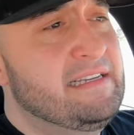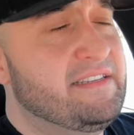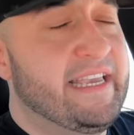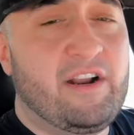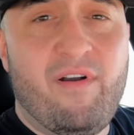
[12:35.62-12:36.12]

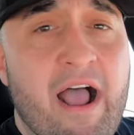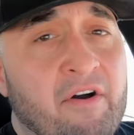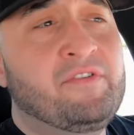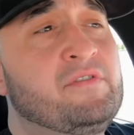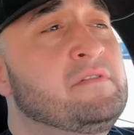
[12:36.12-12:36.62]
stick
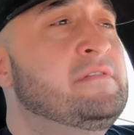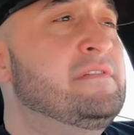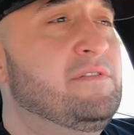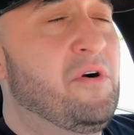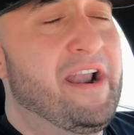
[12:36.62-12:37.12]
around.
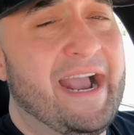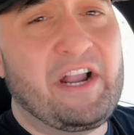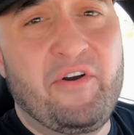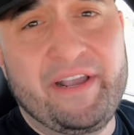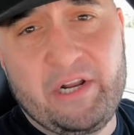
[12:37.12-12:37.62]
We're not
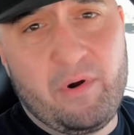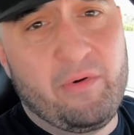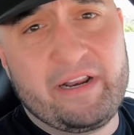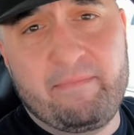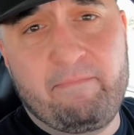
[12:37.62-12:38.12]
going anywhere.
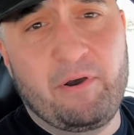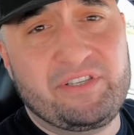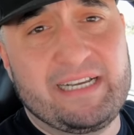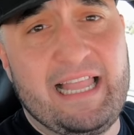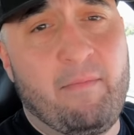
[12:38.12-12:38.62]
We're going to be
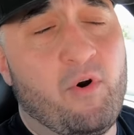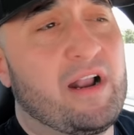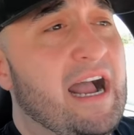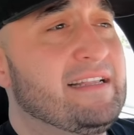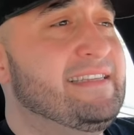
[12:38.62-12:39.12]
posting a lot more
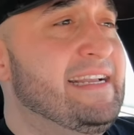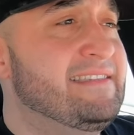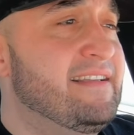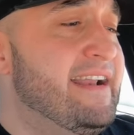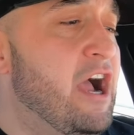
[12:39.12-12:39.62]
content,
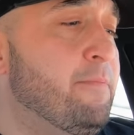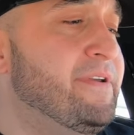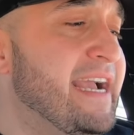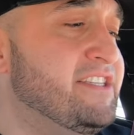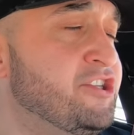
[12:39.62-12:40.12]
and I hope
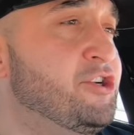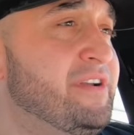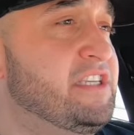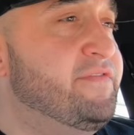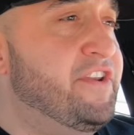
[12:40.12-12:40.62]
you guys
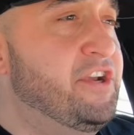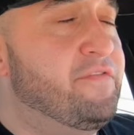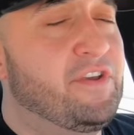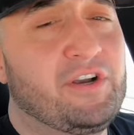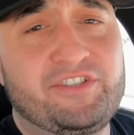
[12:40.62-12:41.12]
enjoyed this video.
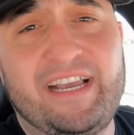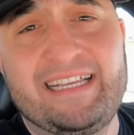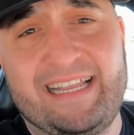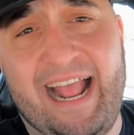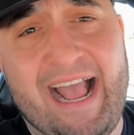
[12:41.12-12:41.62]
For those of you
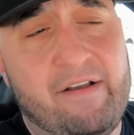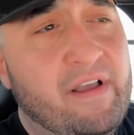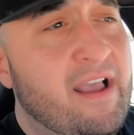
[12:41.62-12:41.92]
guys that have,